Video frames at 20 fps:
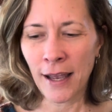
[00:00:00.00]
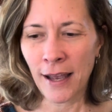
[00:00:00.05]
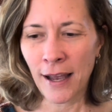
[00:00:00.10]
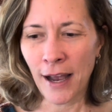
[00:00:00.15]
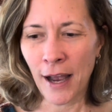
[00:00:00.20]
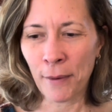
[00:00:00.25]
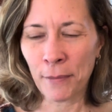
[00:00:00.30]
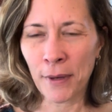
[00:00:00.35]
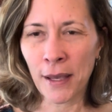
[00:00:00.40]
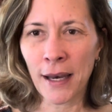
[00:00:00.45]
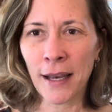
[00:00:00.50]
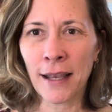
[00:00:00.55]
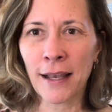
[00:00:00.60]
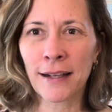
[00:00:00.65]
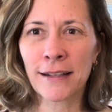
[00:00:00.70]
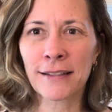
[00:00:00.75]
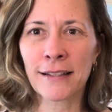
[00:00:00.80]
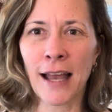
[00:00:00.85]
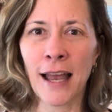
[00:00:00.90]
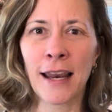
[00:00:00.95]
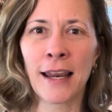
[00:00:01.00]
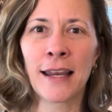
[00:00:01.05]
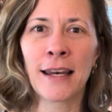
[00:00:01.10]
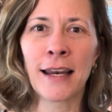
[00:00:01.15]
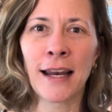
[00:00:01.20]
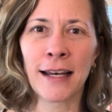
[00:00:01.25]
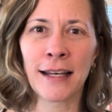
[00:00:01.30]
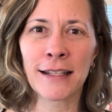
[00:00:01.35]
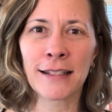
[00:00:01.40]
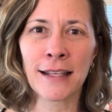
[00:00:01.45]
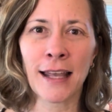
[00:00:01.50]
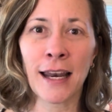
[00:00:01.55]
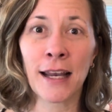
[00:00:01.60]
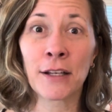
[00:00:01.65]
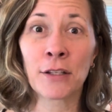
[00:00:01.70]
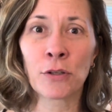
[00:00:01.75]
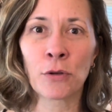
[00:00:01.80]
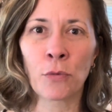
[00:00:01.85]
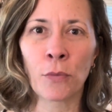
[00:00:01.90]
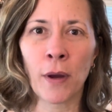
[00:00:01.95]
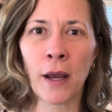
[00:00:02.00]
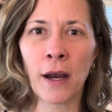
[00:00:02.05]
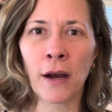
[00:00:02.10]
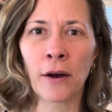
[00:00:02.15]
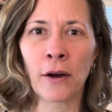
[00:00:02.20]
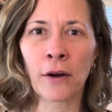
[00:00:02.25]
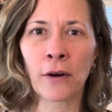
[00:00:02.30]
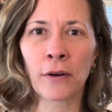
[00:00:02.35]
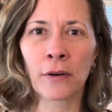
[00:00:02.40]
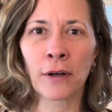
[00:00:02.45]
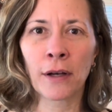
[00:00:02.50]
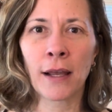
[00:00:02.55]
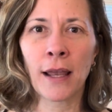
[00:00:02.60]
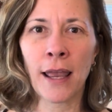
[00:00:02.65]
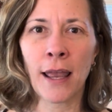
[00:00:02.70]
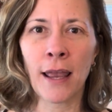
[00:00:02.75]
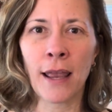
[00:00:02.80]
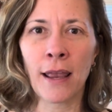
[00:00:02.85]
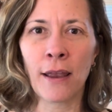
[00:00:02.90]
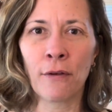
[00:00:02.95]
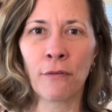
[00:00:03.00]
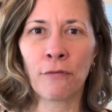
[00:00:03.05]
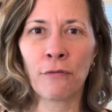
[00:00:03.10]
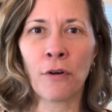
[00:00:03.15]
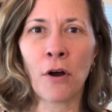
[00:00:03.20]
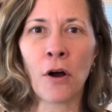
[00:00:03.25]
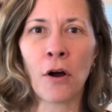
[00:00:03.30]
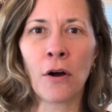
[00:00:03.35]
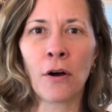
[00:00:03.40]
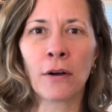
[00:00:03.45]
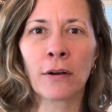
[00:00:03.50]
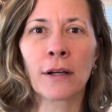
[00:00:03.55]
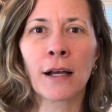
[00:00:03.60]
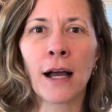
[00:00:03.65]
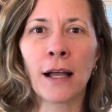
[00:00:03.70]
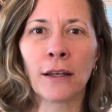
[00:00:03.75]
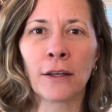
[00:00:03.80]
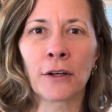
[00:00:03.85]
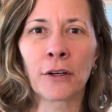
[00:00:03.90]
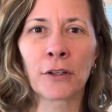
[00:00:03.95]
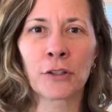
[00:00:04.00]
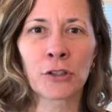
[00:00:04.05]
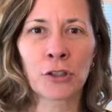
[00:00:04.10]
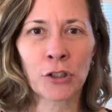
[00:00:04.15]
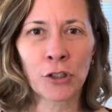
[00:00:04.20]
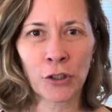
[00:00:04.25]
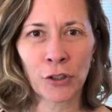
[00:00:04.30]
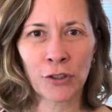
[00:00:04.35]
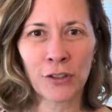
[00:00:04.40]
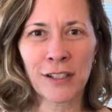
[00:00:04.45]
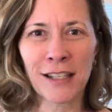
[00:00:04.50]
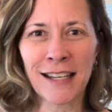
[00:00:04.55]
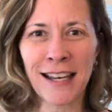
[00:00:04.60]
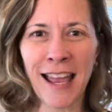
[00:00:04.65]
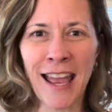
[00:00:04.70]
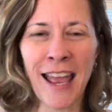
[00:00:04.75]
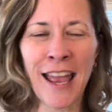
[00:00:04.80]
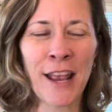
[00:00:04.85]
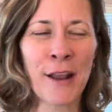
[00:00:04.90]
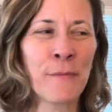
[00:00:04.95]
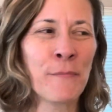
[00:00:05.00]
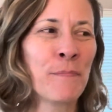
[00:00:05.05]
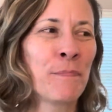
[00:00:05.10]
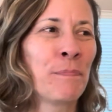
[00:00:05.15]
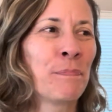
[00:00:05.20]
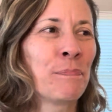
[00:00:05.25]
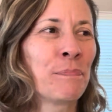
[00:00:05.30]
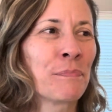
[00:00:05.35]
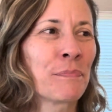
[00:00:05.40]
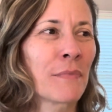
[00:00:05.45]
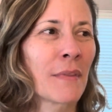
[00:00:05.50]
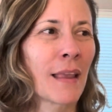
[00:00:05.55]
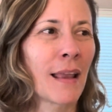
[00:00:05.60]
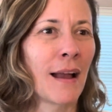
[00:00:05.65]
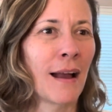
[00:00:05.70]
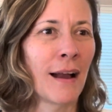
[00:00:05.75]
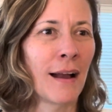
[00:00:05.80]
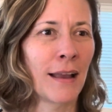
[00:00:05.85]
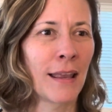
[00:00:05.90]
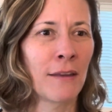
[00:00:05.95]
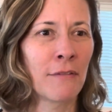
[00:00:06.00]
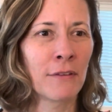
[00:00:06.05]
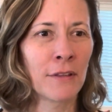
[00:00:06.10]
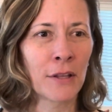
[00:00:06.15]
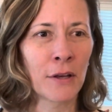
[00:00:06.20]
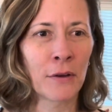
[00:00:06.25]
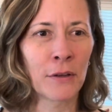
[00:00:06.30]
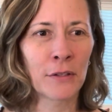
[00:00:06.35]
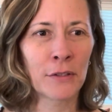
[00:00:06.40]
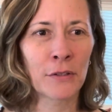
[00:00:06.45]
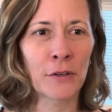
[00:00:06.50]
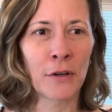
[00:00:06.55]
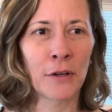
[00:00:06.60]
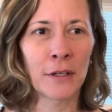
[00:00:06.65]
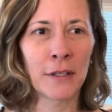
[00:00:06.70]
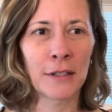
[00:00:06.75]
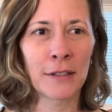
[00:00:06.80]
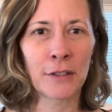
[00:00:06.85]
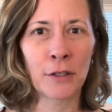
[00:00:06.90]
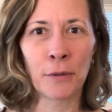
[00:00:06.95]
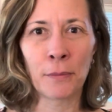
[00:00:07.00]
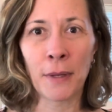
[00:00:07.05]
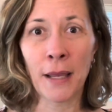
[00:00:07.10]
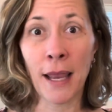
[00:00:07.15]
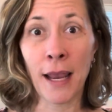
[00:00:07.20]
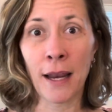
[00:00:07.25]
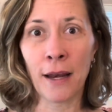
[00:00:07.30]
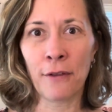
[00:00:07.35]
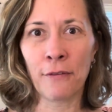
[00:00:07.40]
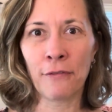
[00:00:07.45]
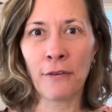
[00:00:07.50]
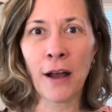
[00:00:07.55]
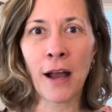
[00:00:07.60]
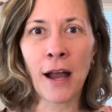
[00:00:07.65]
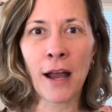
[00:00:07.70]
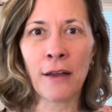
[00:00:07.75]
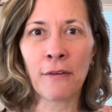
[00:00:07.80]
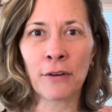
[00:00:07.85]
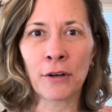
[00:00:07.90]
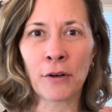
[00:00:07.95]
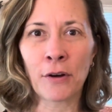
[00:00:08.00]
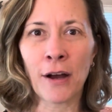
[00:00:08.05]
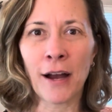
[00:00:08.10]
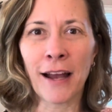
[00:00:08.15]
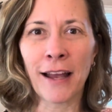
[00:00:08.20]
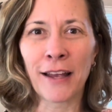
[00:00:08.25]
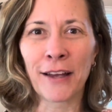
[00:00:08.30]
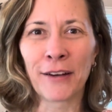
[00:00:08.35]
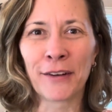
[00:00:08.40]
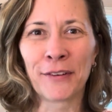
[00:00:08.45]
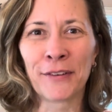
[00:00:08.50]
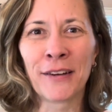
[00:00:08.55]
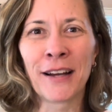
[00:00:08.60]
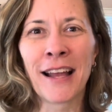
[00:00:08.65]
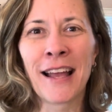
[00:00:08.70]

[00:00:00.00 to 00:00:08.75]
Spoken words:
I'm getting excited. I decided to wear a fall colored shirt today, even though it's going to still be 85 in Ohio,